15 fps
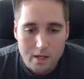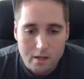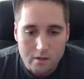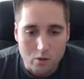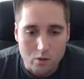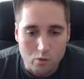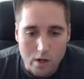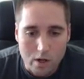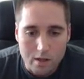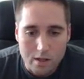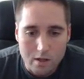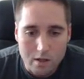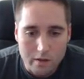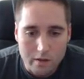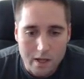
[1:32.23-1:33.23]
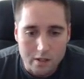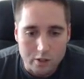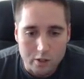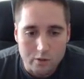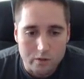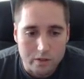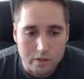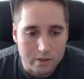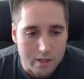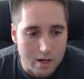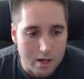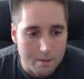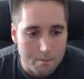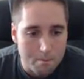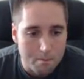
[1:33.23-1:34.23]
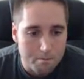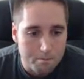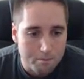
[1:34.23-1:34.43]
So right click on that, choose stop,